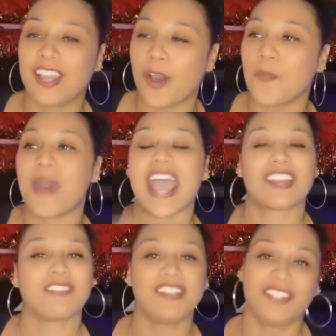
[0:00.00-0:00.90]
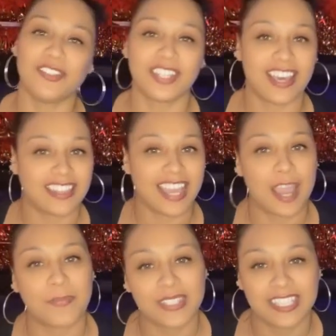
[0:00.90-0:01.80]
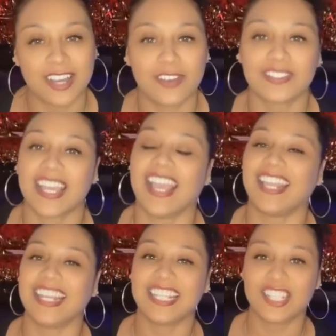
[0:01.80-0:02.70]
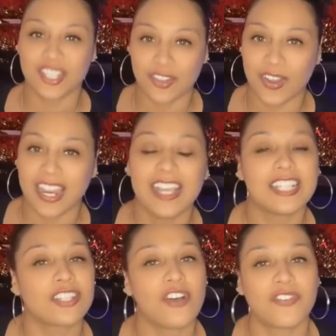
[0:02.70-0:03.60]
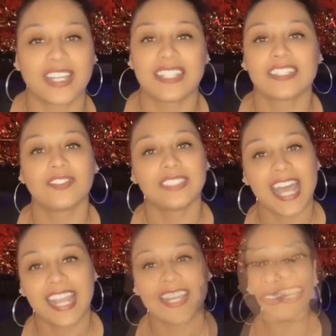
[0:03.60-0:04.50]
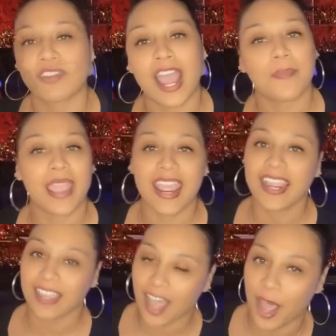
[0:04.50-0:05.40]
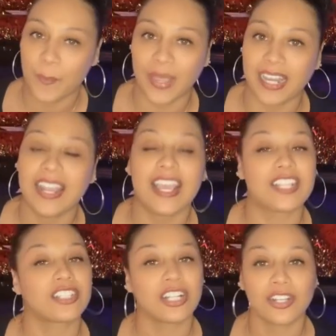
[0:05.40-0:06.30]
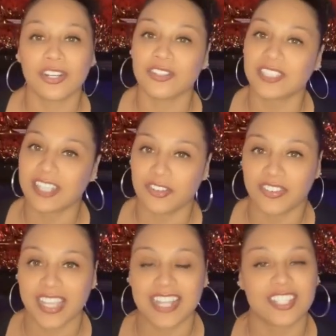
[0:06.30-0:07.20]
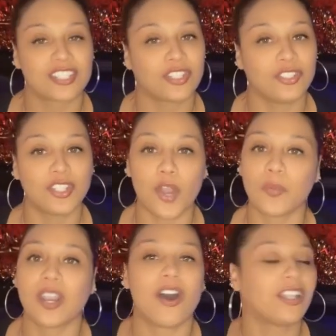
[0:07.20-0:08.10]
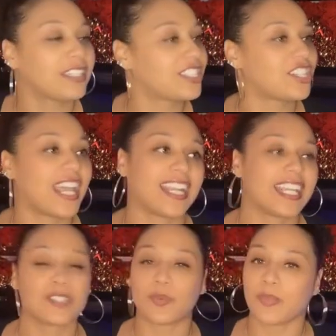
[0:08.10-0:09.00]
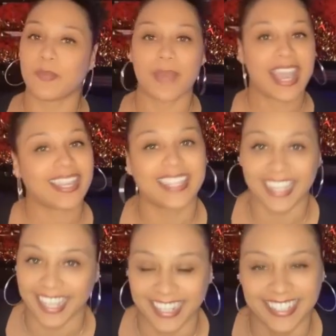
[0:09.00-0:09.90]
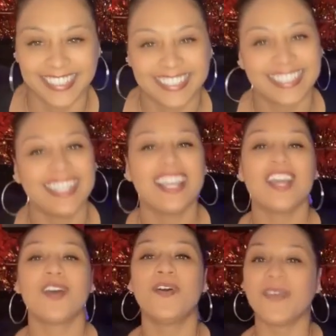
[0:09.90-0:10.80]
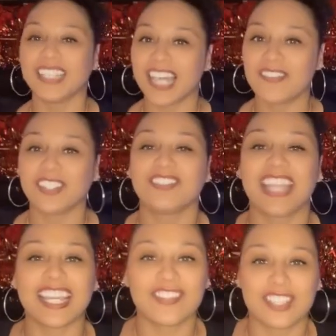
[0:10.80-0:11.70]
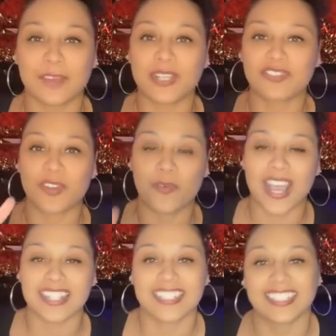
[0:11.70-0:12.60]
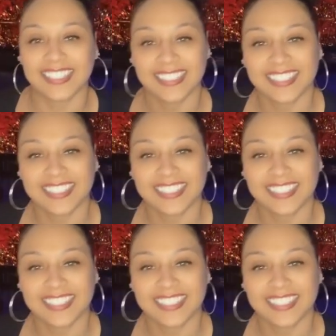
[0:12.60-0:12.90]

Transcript: go back, review the other episodes, and enjoy. Don't forget to like, subscribe, and comment, and turn on those notifications so you know when all the shenanigans will be back again. we love you. Thank you so much for watching.